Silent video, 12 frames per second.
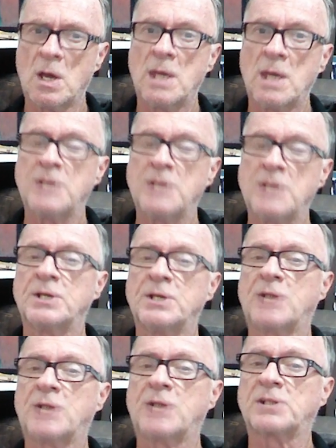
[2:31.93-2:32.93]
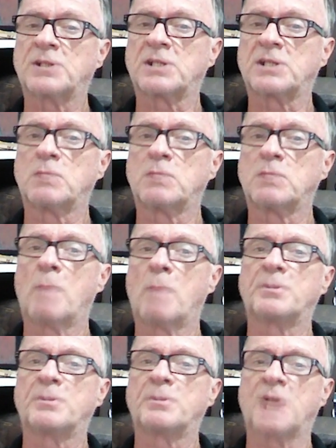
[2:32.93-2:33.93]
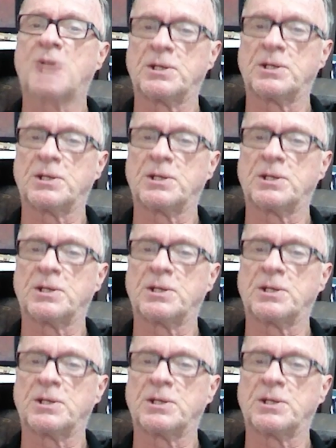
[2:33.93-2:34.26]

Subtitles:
India takes 61%